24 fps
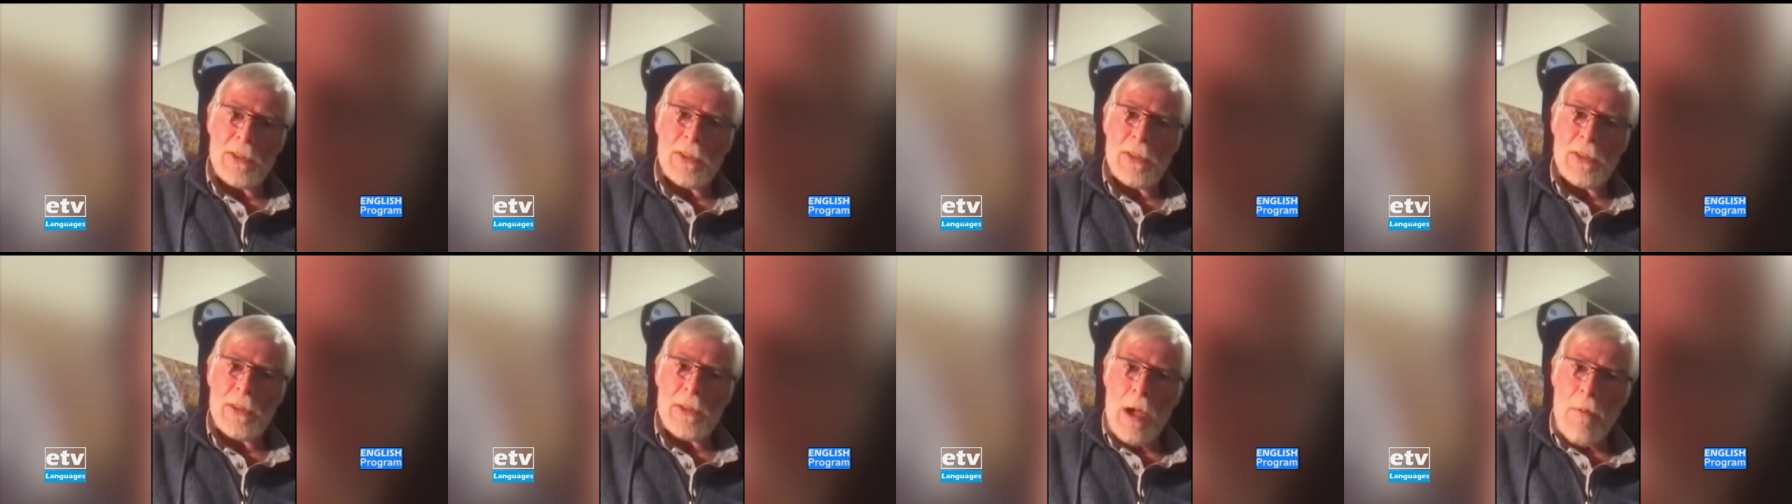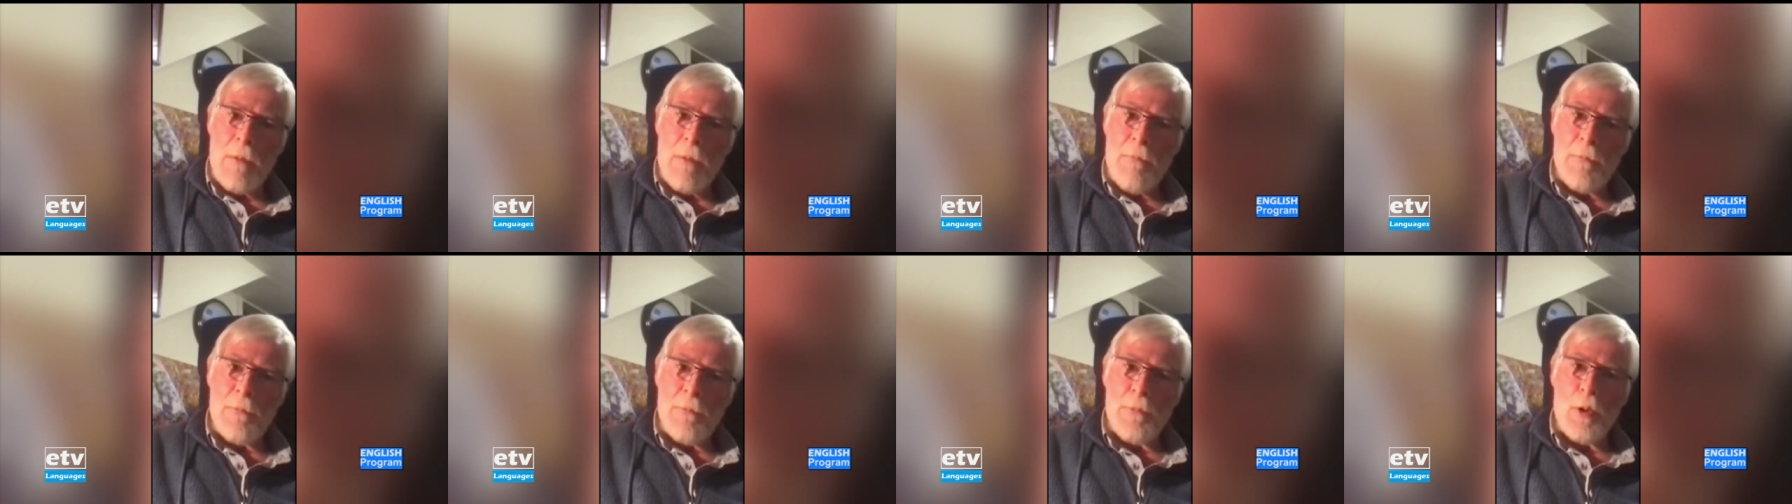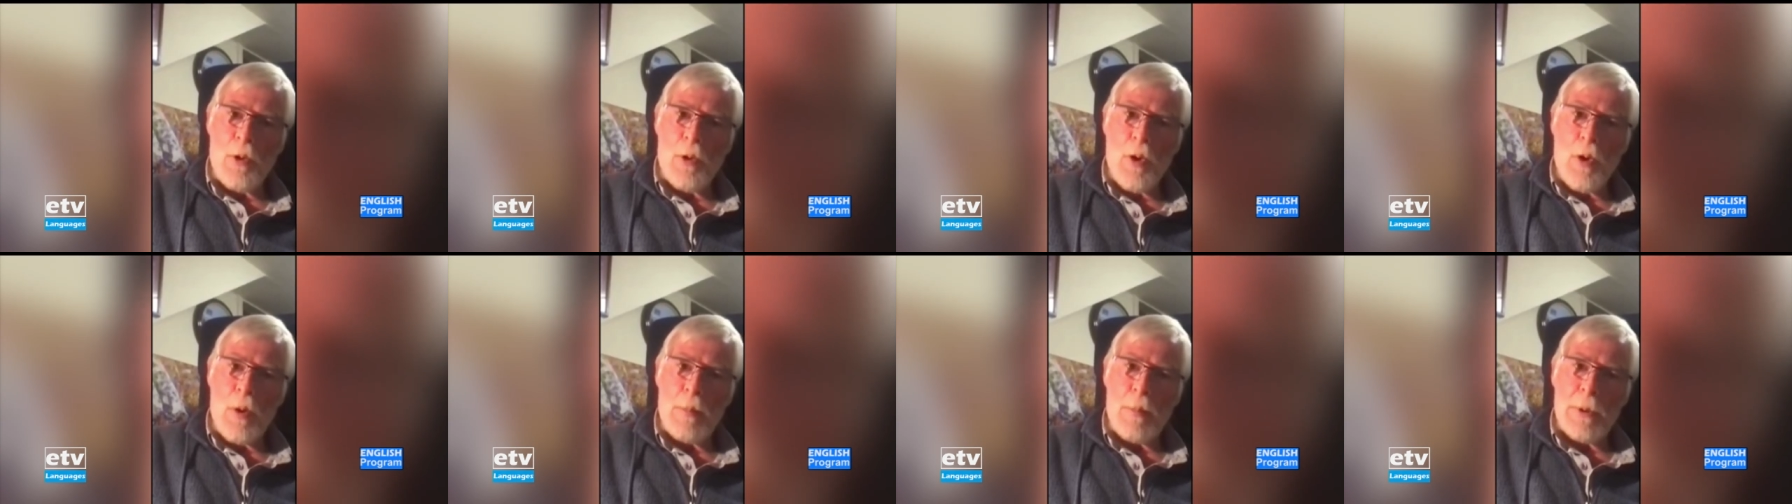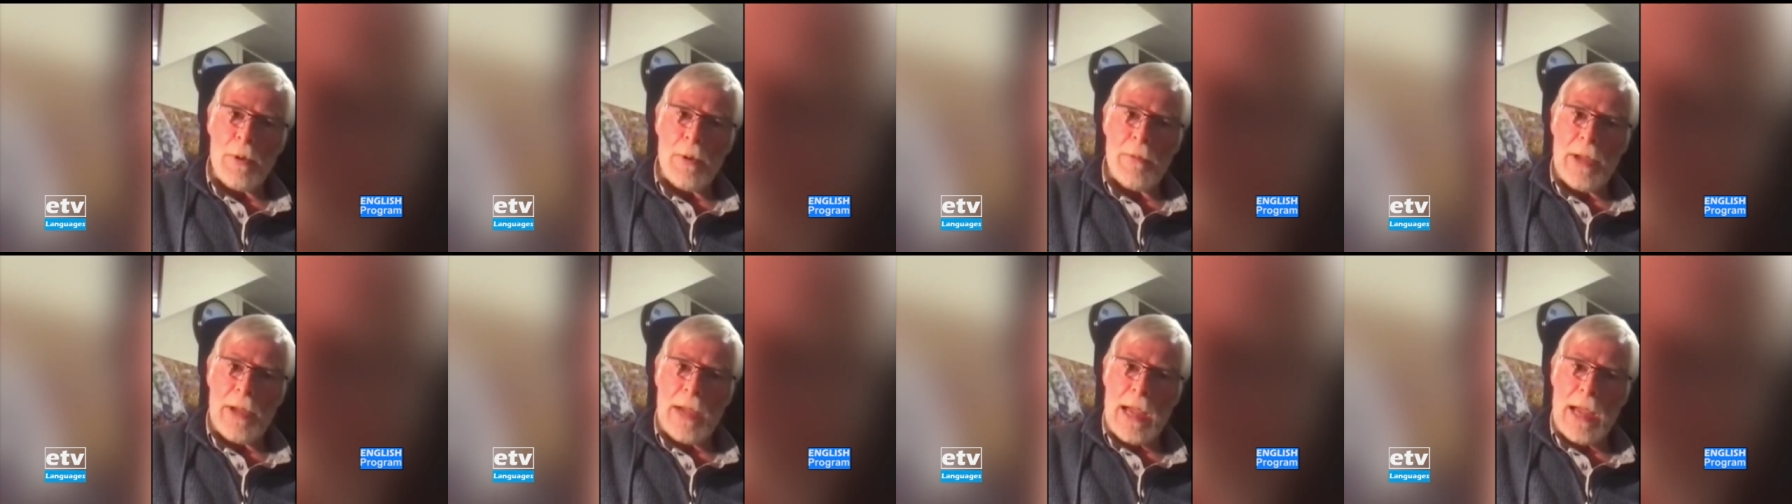government,
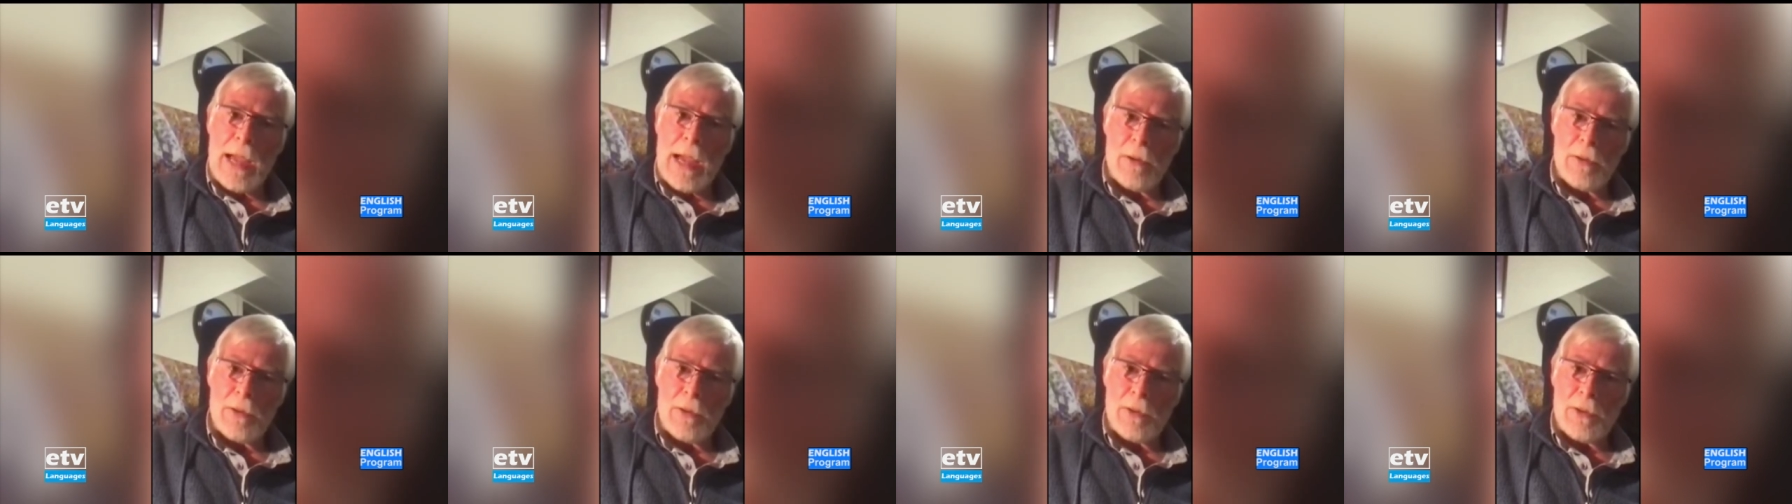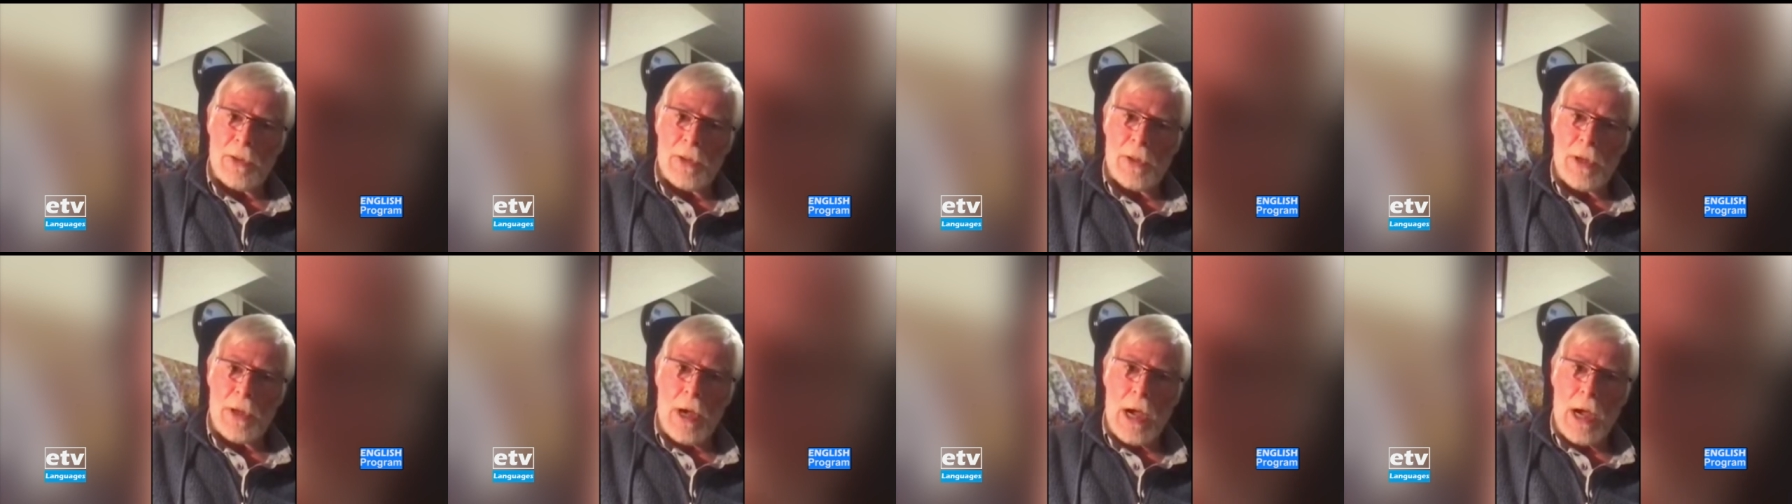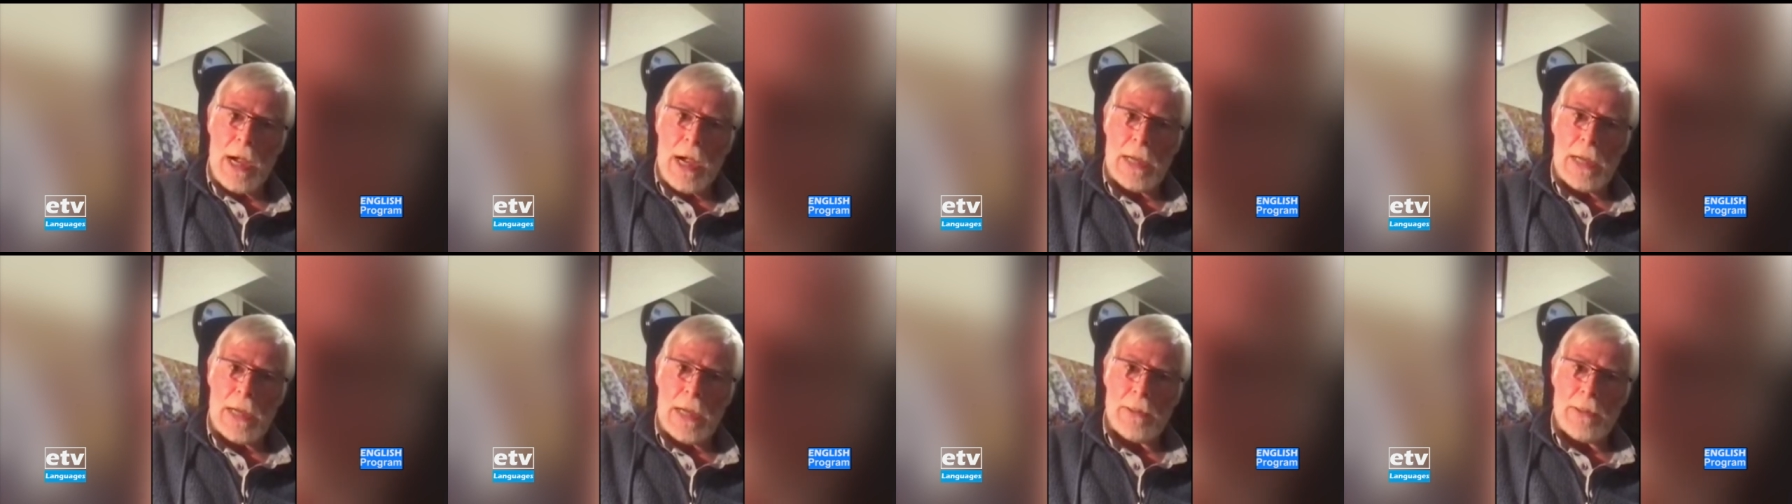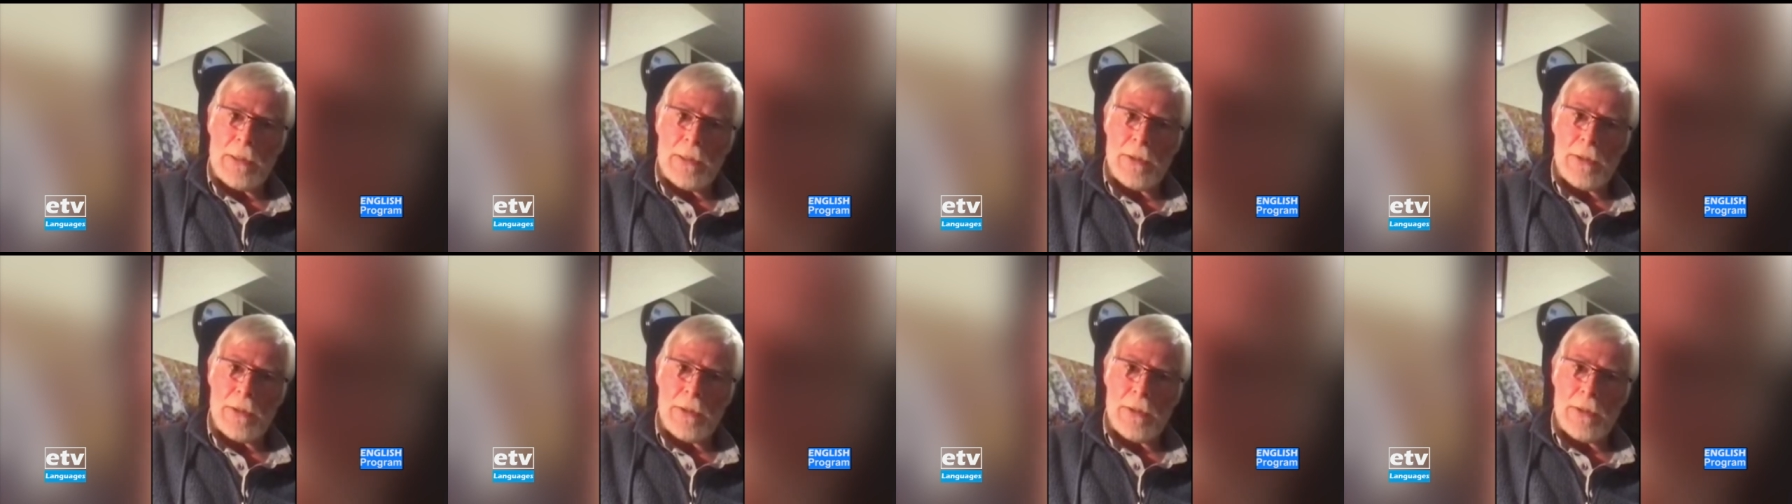maybe be a president,